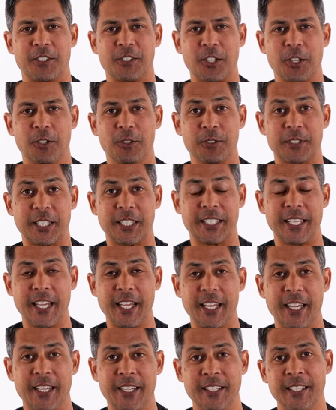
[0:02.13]
So
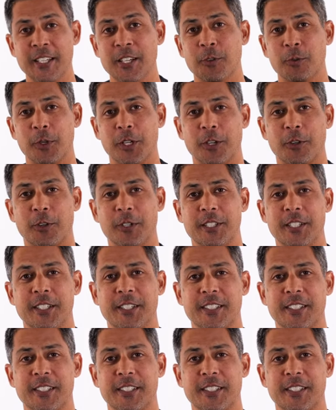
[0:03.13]
today we are going to